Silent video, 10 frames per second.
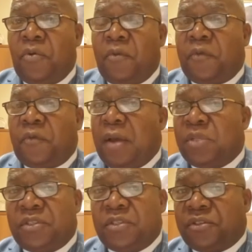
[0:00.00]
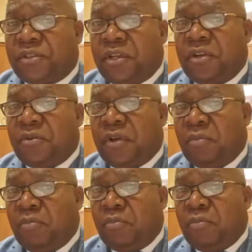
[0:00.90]
families are still that
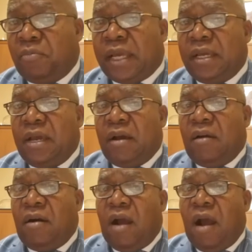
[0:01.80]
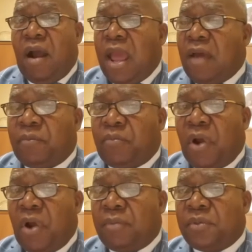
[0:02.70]
are black are
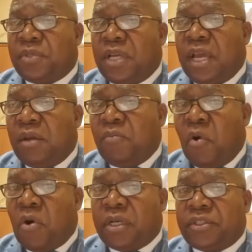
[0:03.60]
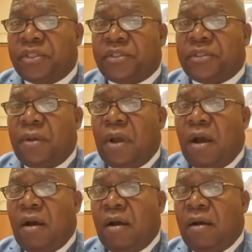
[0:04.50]
having problems getting mortgages,
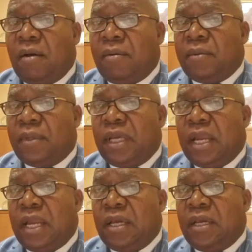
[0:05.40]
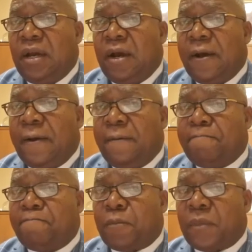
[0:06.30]
getting
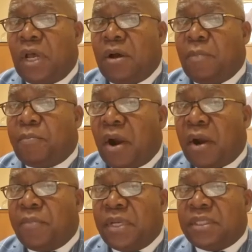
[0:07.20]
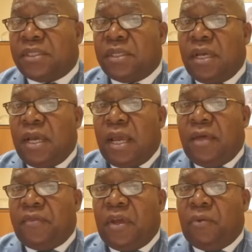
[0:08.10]
apartments,
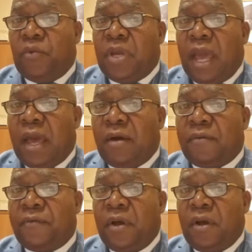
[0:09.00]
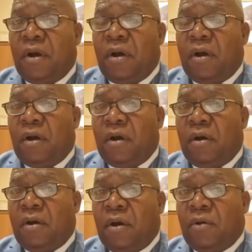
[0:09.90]
and then we have
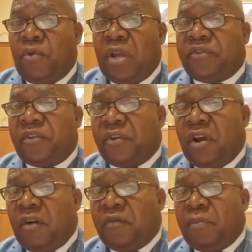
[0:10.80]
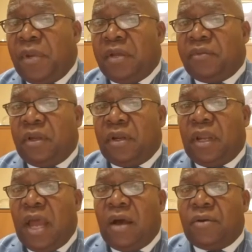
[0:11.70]
a racist government that
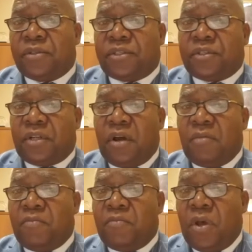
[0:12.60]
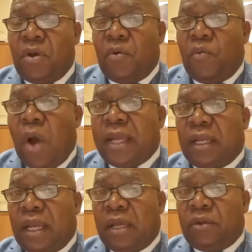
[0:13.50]
allows slum white
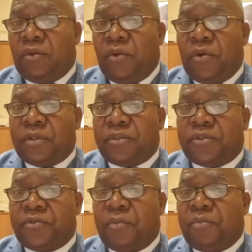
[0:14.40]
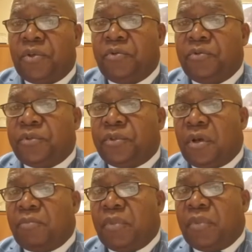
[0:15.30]
landlords to abuse
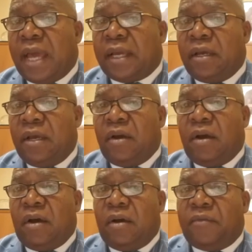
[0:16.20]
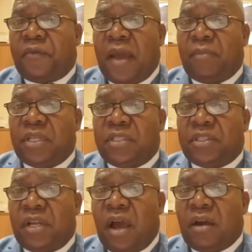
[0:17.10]
black families
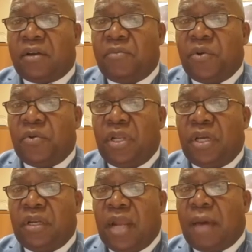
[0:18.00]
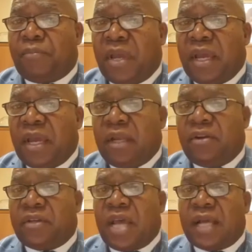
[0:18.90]
in our community, not paying their
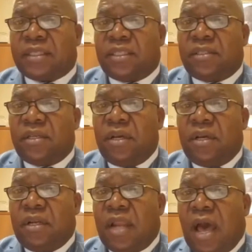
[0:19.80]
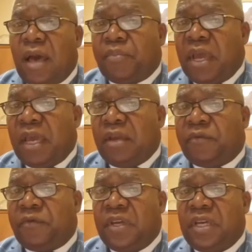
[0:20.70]
taxes, not paying
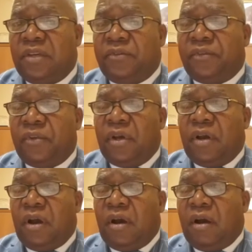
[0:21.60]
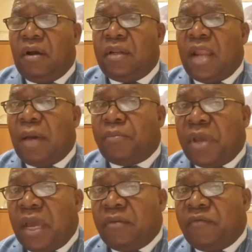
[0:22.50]
fees, not
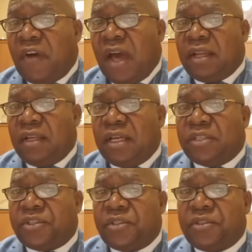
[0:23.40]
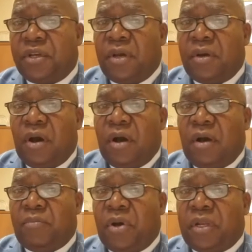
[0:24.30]
paying violations.
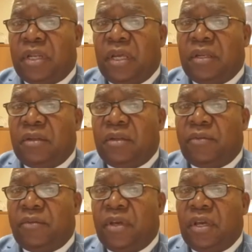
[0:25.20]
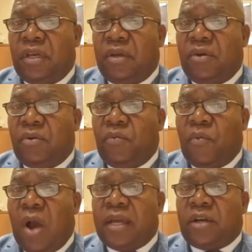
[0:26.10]
But in the
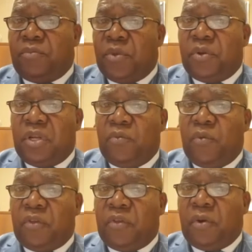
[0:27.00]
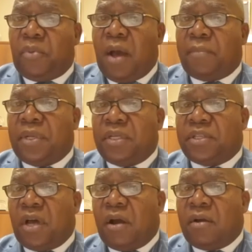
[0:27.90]
white community where their
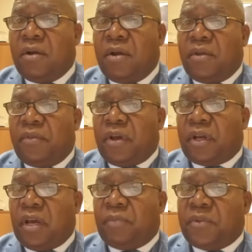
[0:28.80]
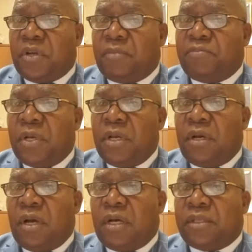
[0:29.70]
properties are, they're kept up
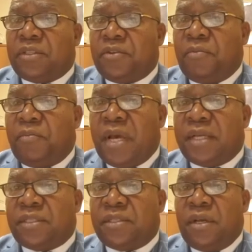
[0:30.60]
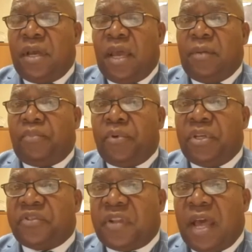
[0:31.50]
to the best and
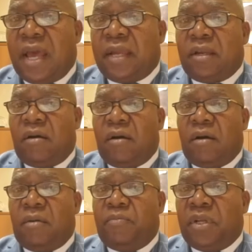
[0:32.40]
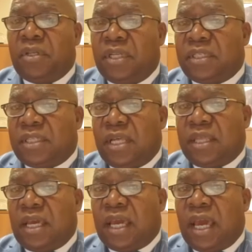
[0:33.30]
pristine abilities that
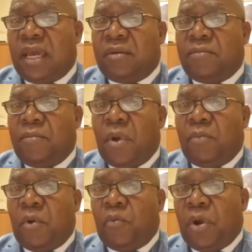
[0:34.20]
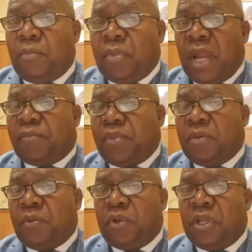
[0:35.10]
they can. But where black
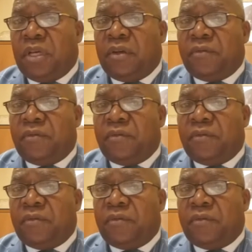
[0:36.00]
people live,